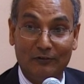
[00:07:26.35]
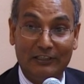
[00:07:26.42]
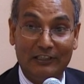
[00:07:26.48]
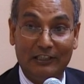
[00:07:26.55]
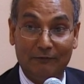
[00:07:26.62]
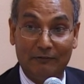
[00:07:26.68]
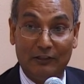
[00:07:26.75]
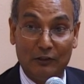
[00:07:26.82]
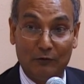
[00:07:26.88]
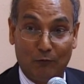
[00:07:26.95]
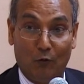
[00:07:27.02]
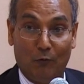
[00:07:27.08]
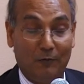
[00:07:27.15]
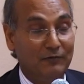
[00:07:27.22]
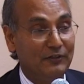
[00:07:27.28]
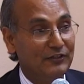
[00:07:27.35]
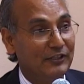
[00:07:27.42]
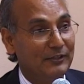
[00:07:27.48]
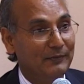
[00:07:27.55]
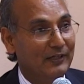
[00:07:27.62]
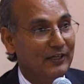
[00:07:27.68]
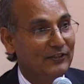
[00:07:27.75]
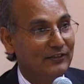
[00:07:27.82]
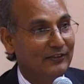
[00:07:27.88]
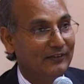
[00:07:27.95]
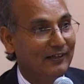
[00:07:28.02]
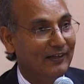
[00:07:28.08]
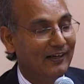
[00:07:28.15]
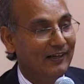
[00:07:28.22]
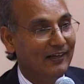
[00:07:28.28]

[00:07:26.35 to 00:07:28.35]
of dealing with this form of discrimination.